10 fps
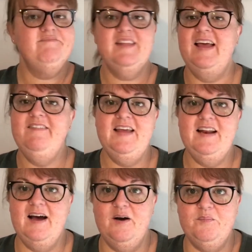and
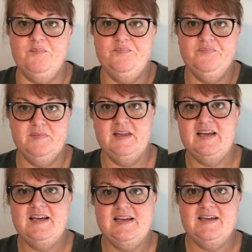then
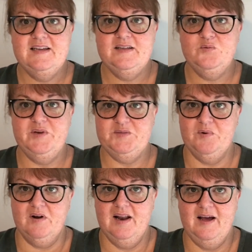went to
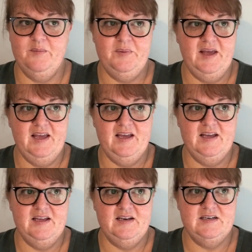book club,
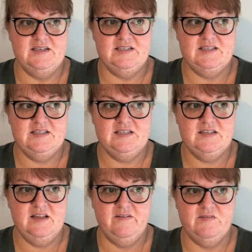and
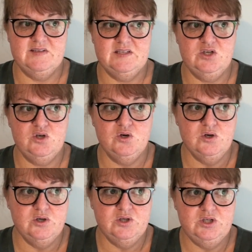that was
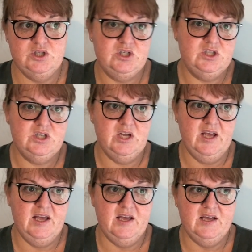good.
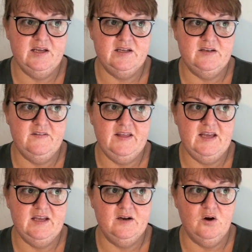And
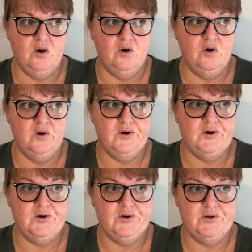then
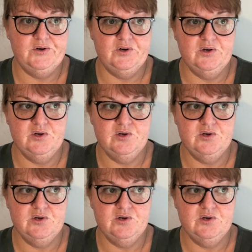on